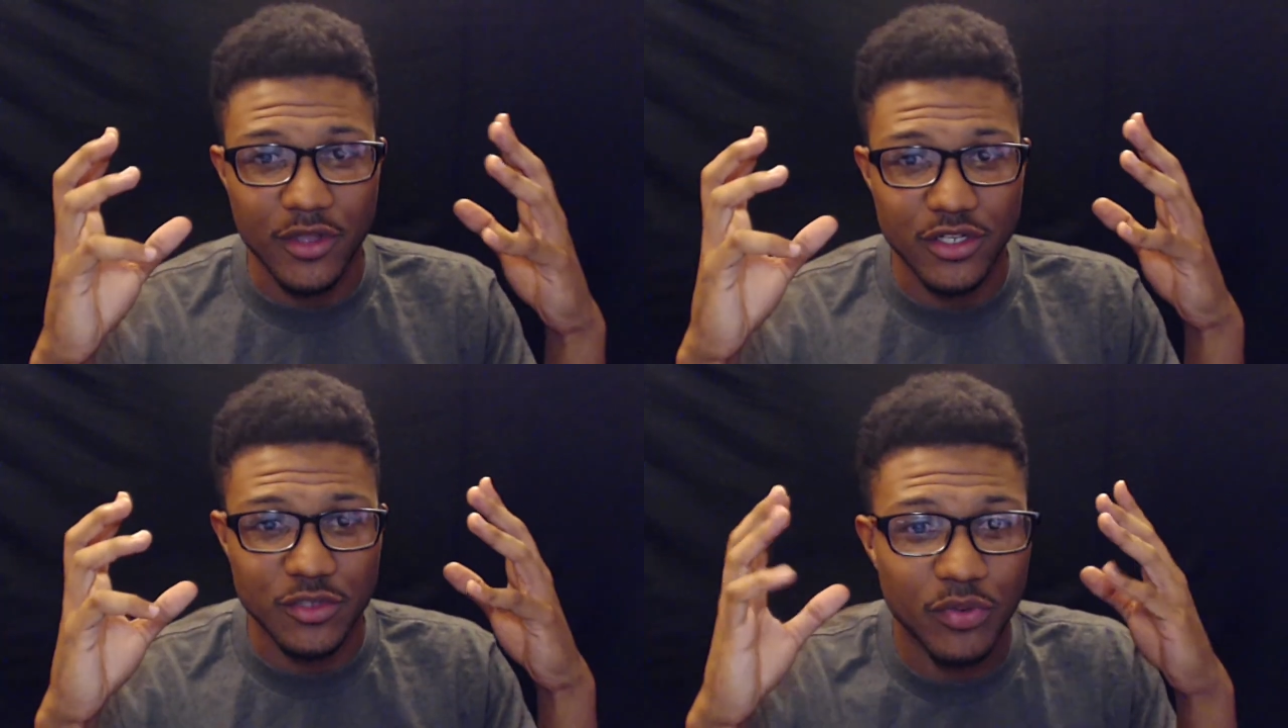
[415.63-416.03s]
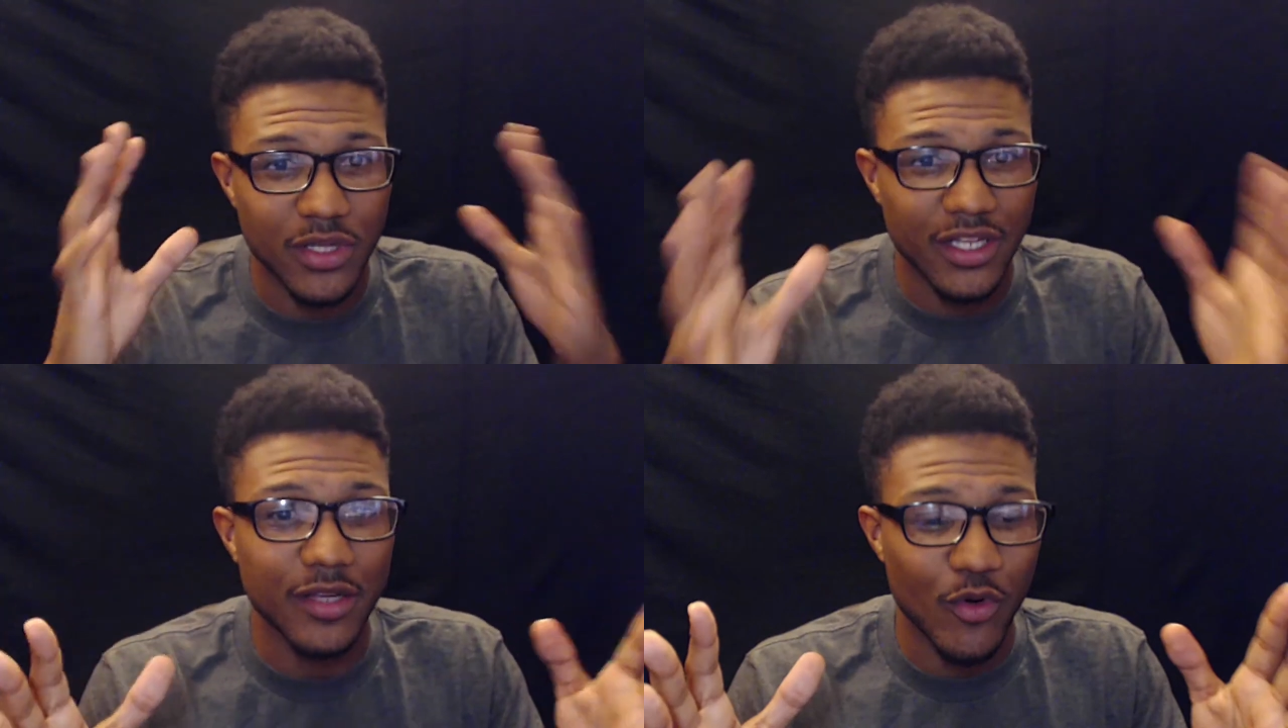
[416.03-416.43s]
There's
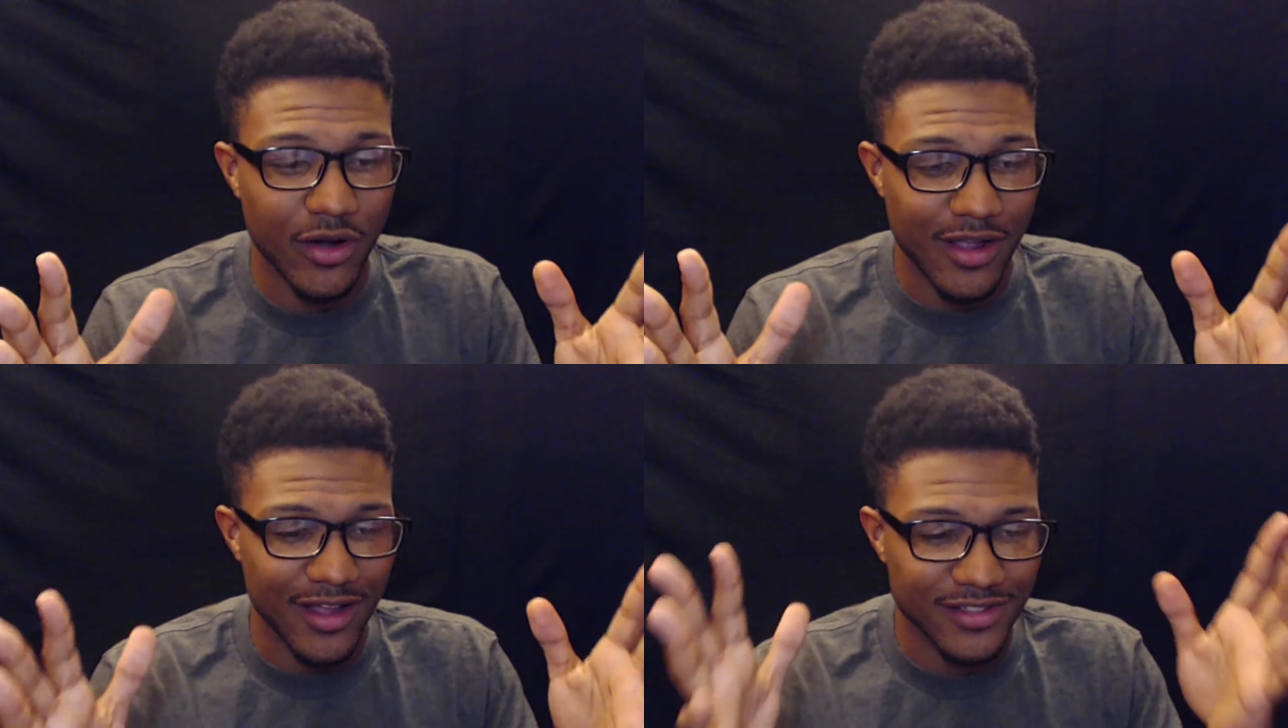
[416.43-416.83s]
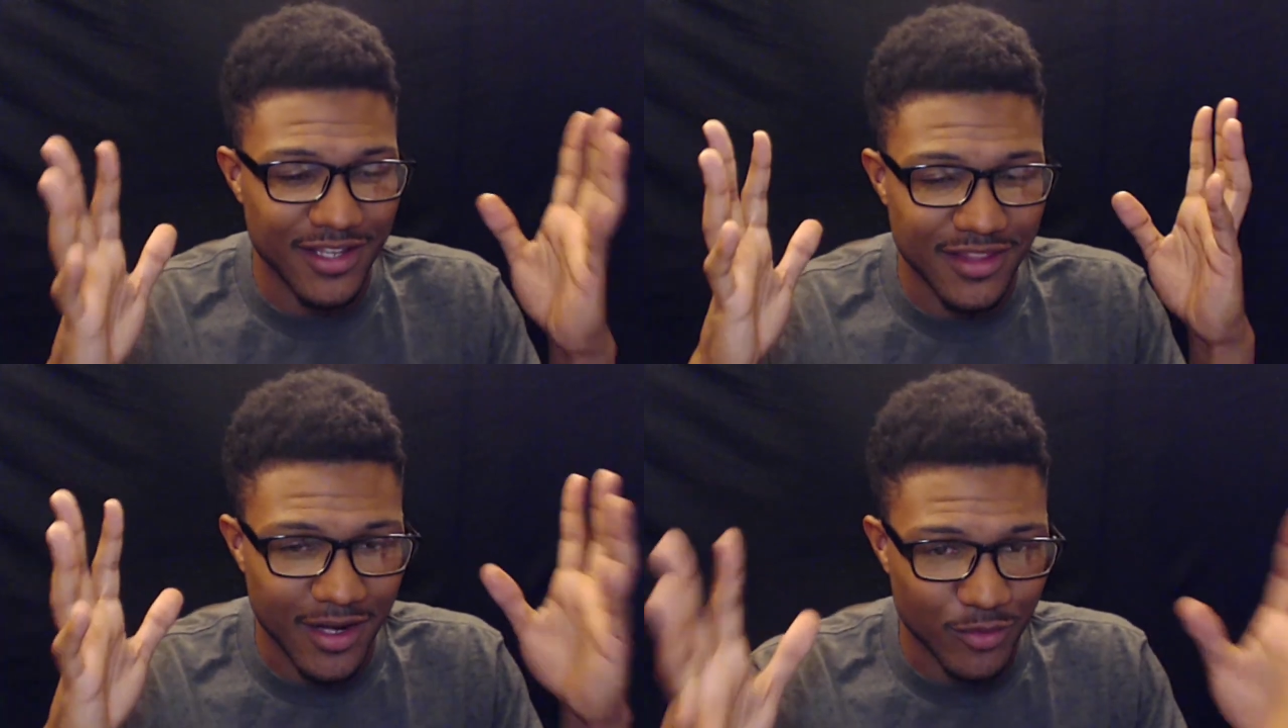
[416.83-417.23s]
plenty more
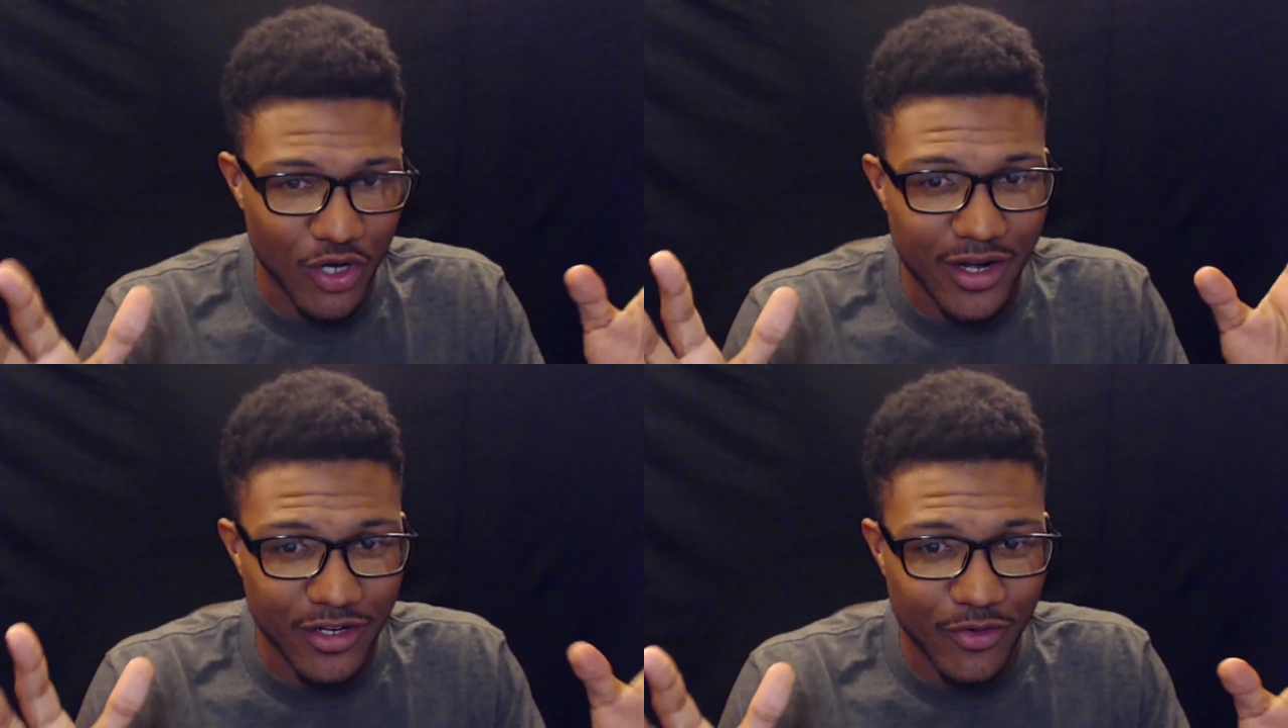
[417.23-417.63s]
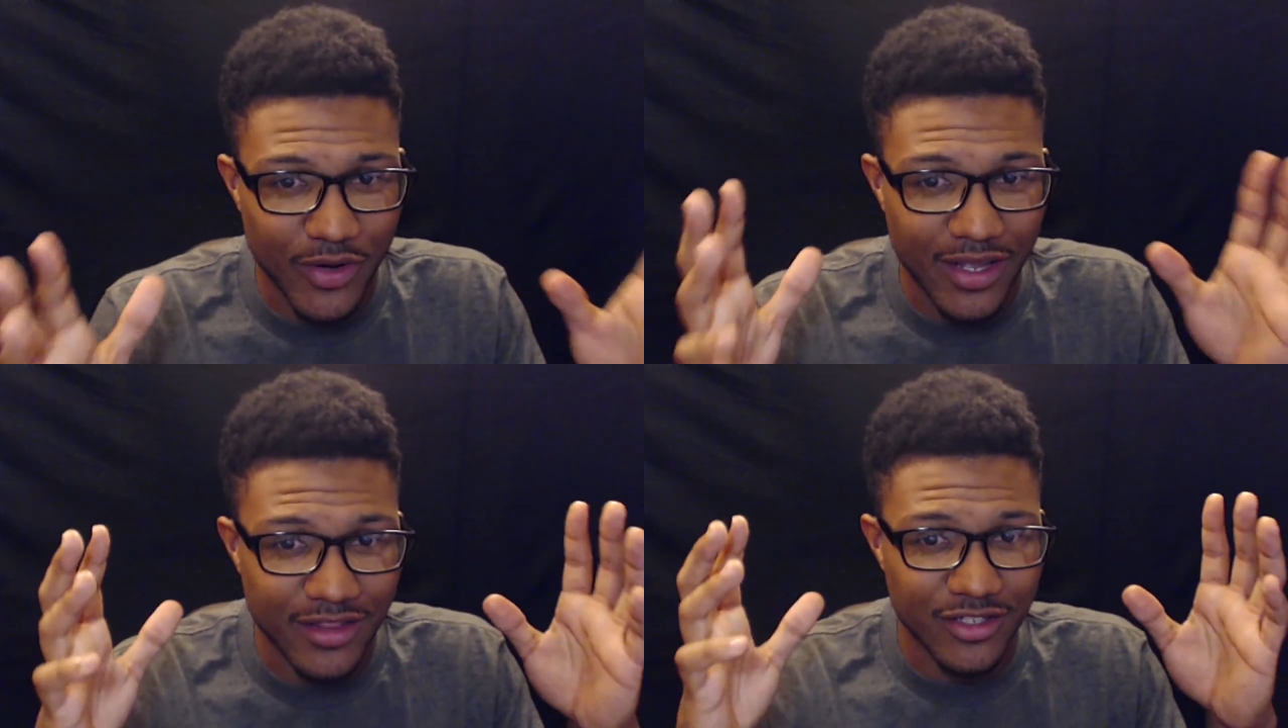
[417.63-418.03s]
content that I'm trying to
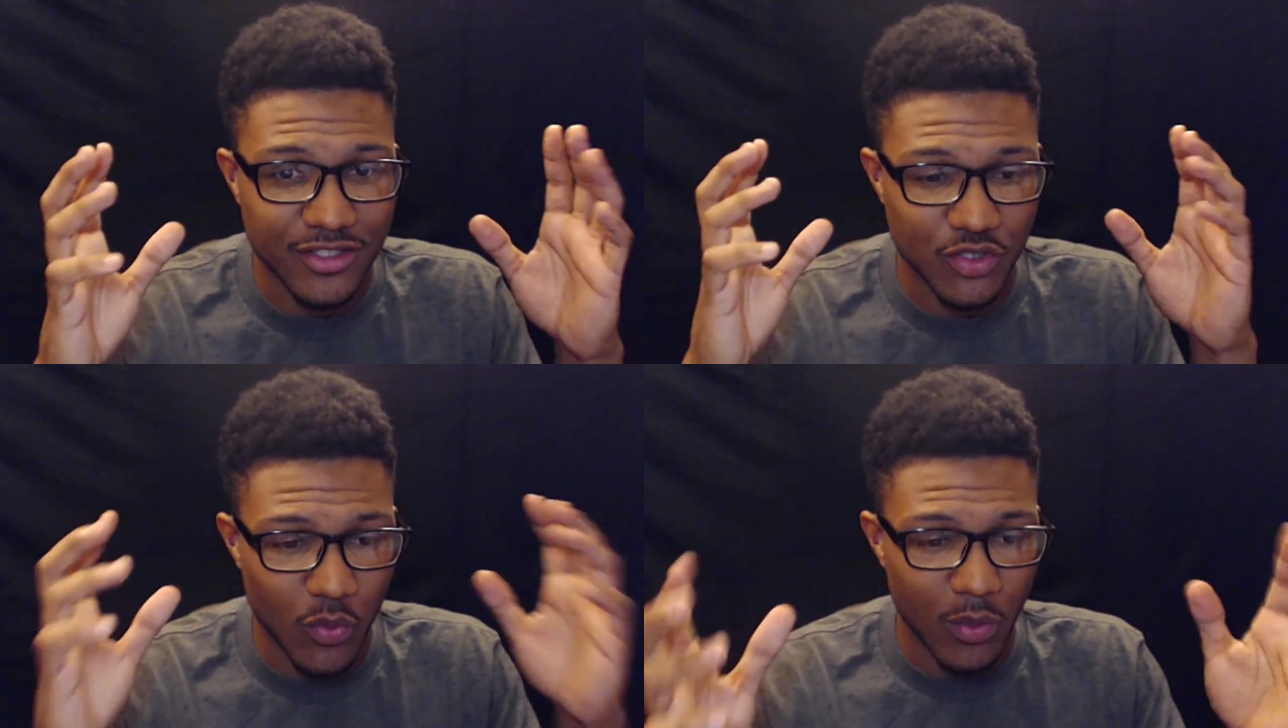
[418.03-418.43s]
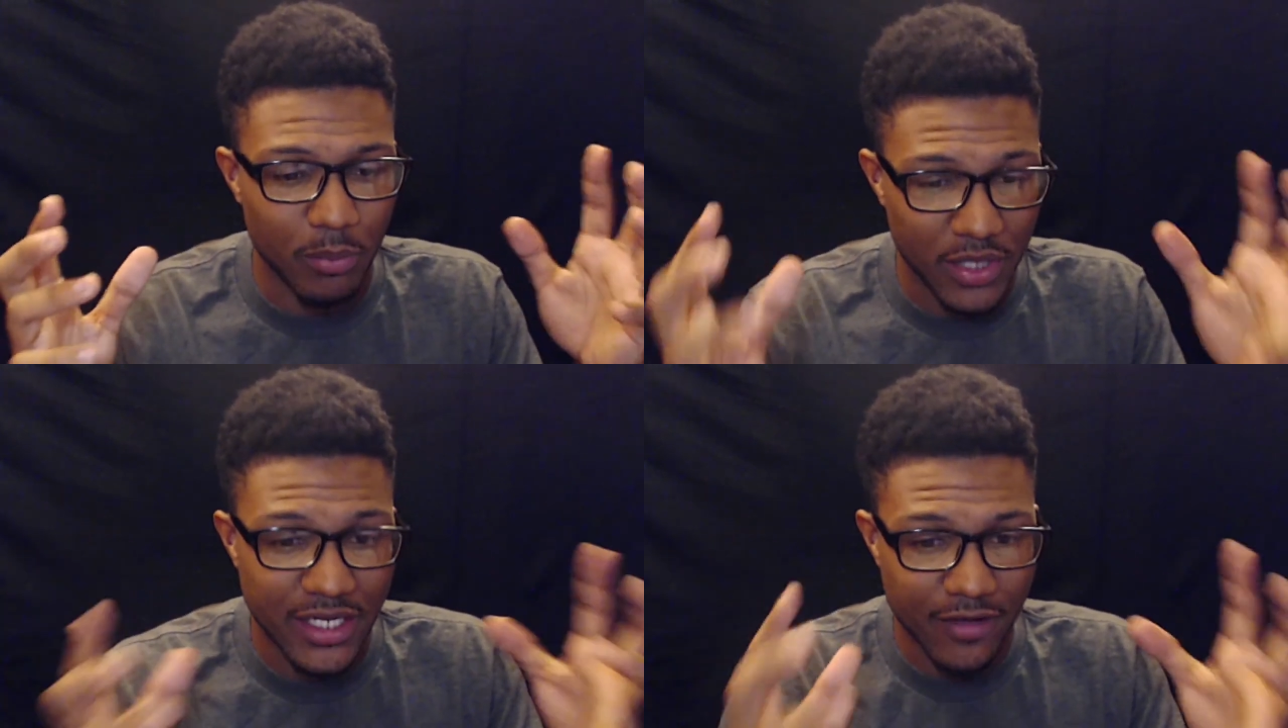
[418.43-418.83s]
create, and there's
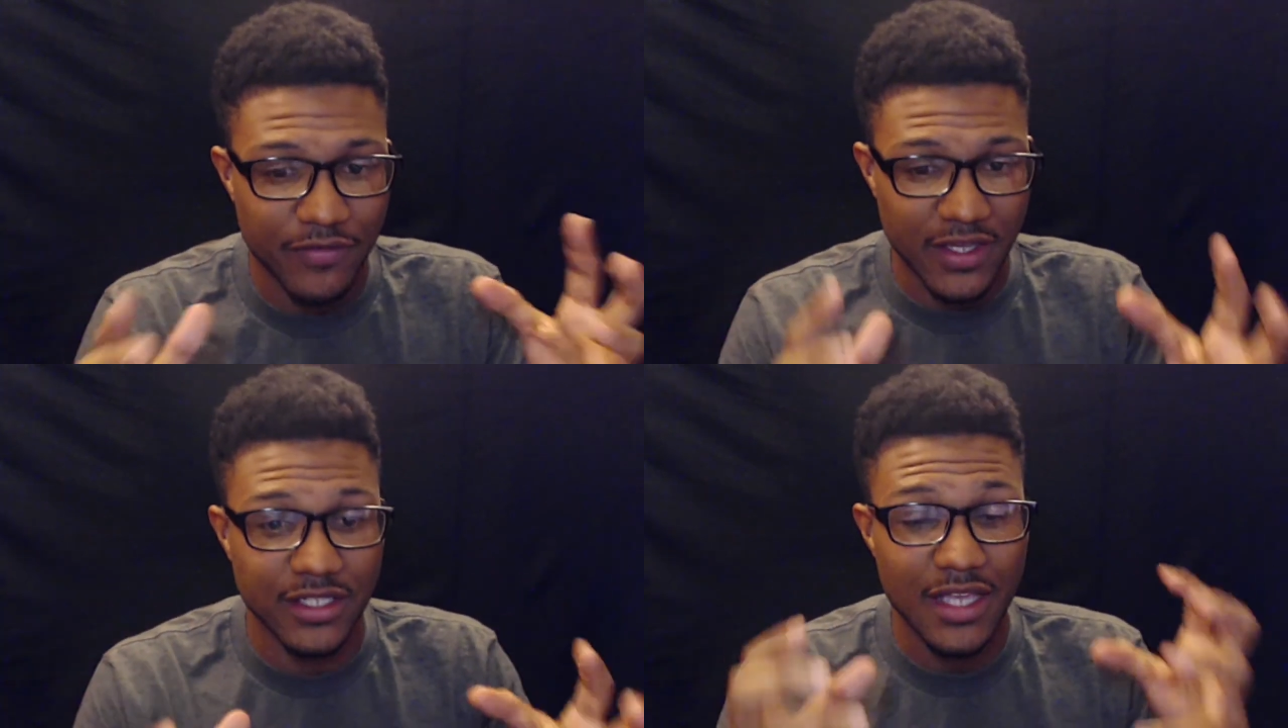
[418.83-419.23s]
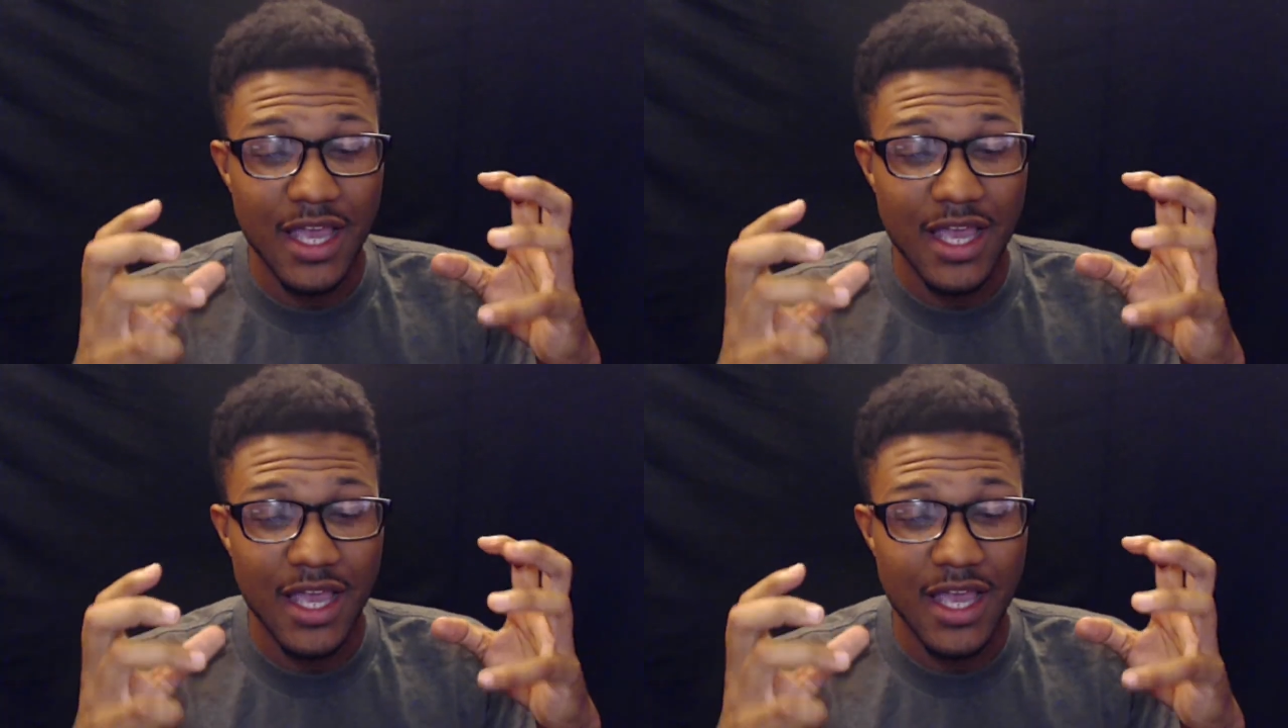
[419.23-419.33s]
plenty of things